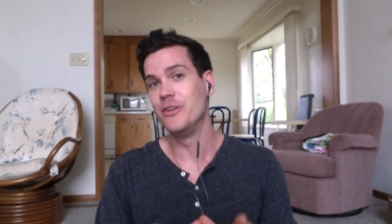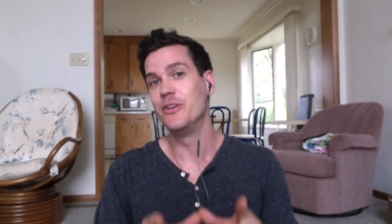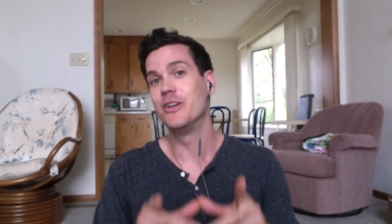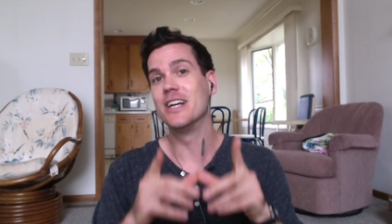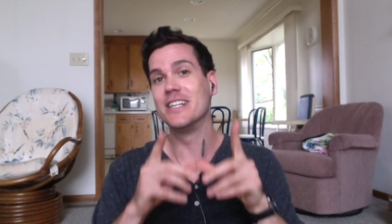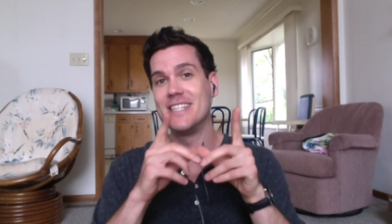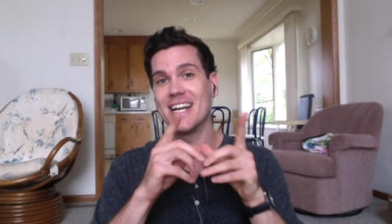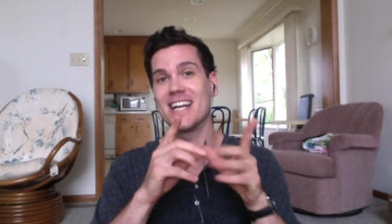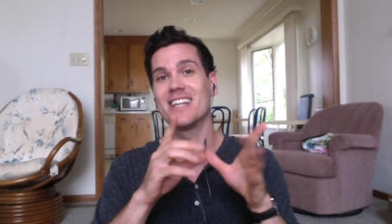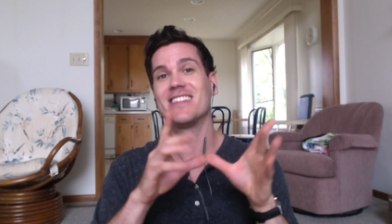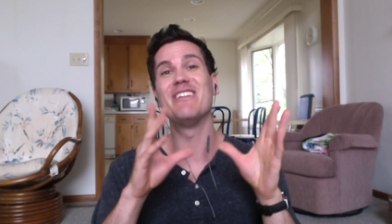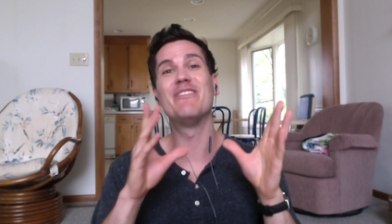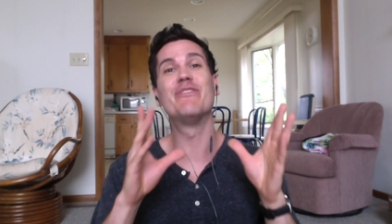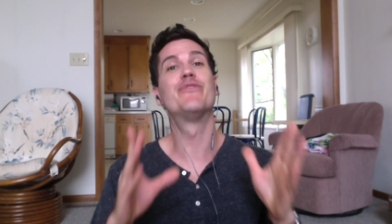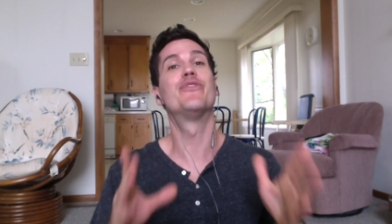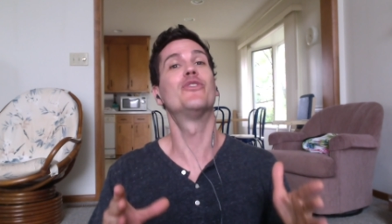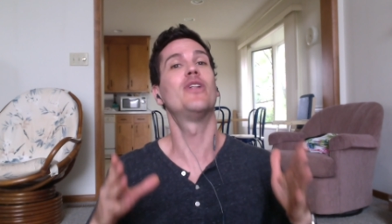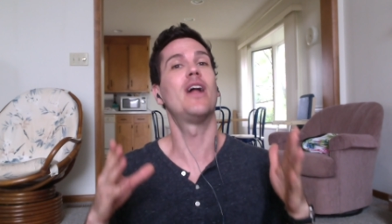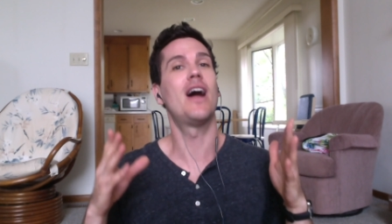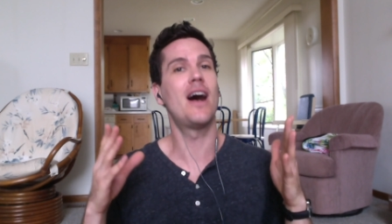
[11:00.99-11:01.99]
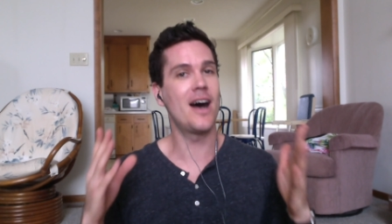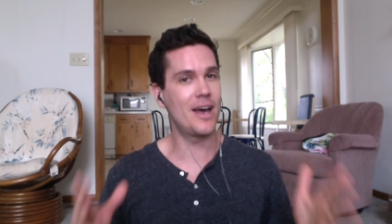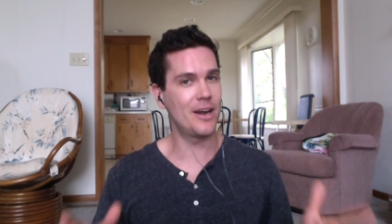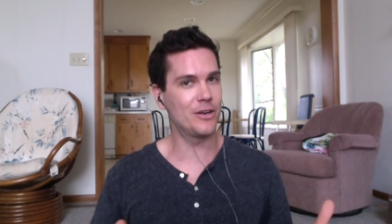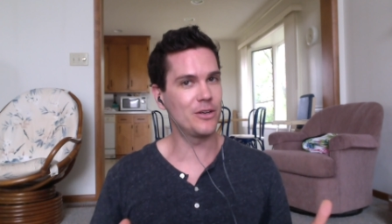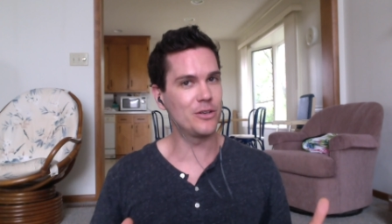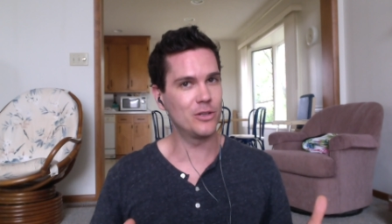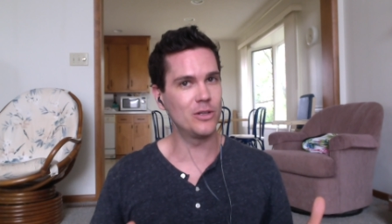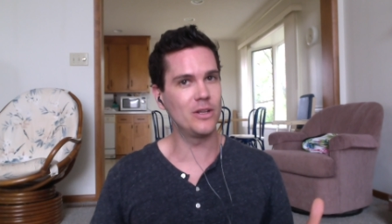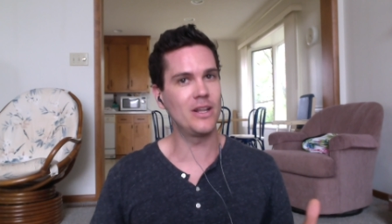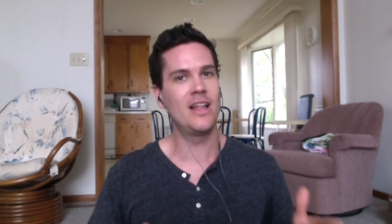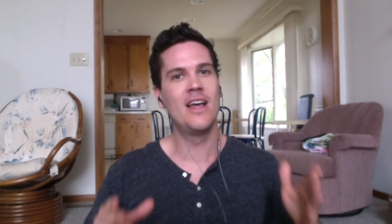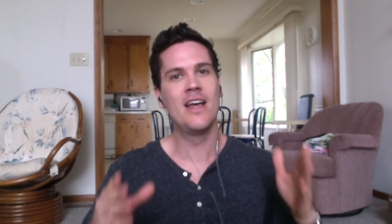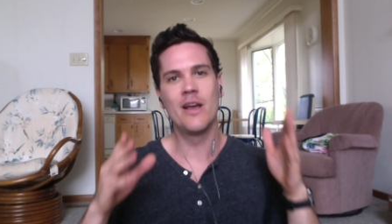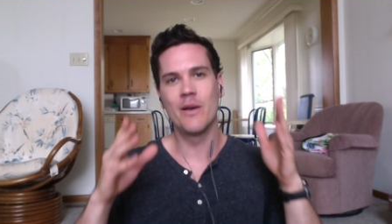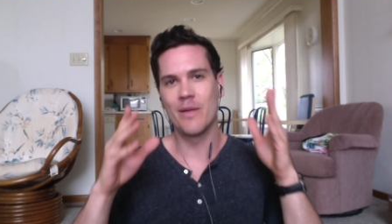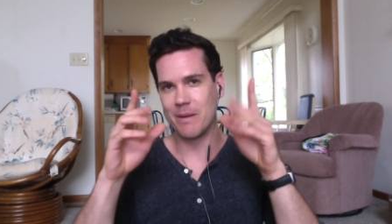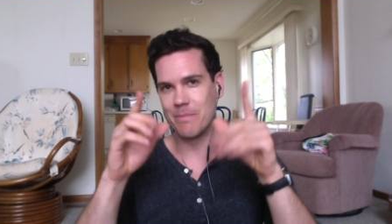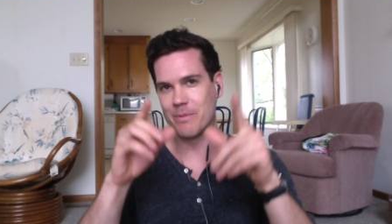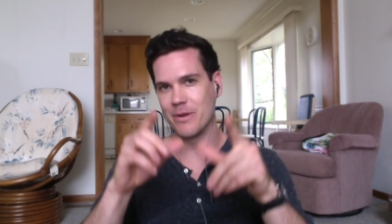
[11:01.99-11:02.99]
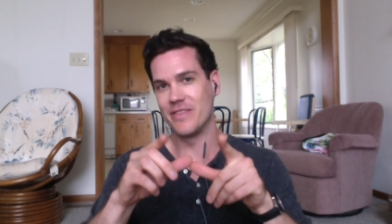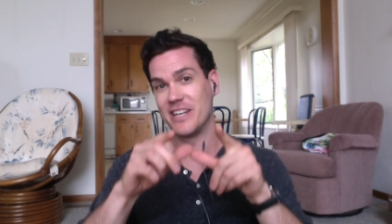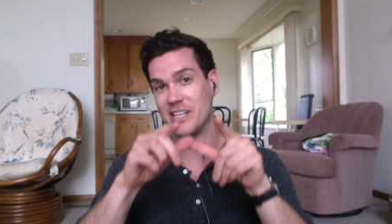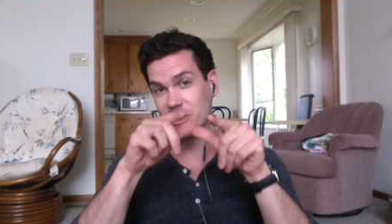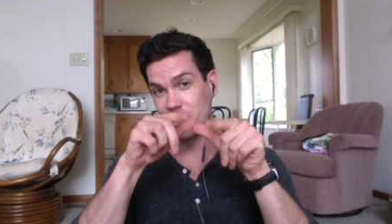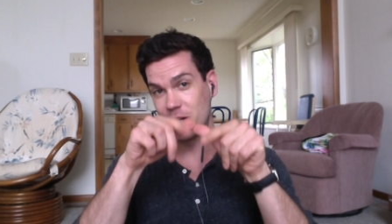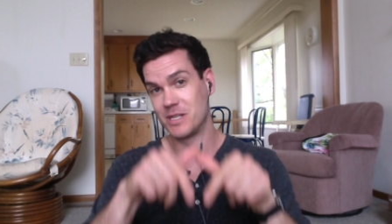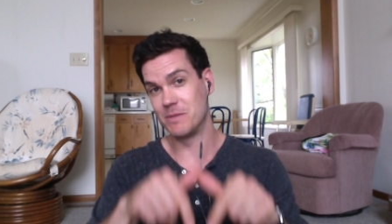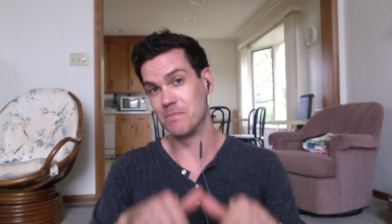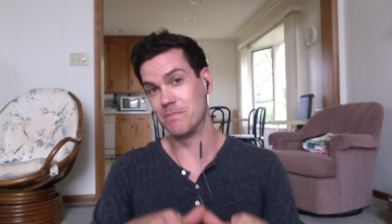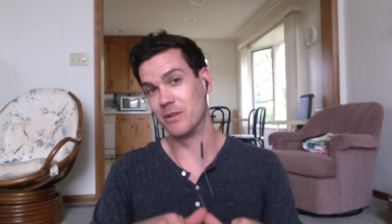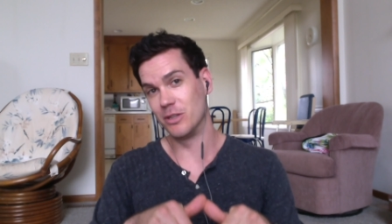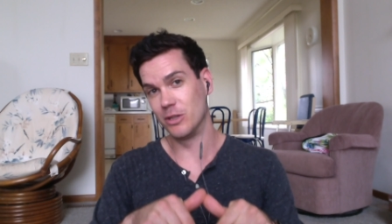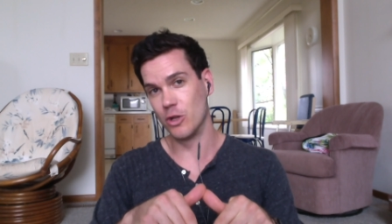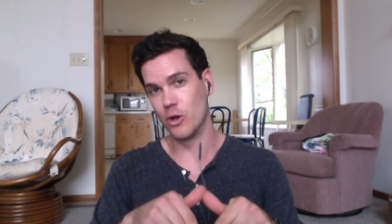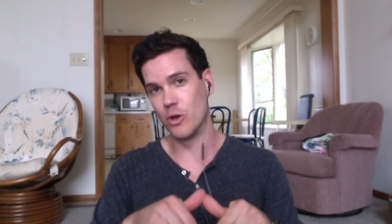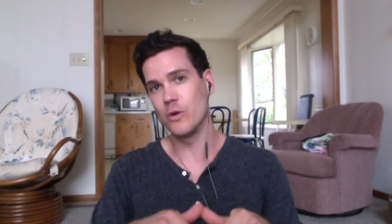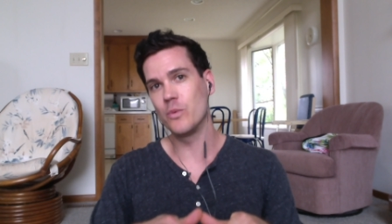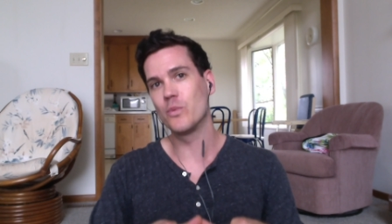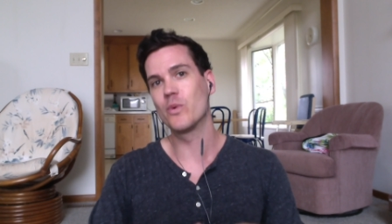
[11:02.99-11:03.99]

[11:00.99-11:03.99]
you can check out the full article that I put in the description below,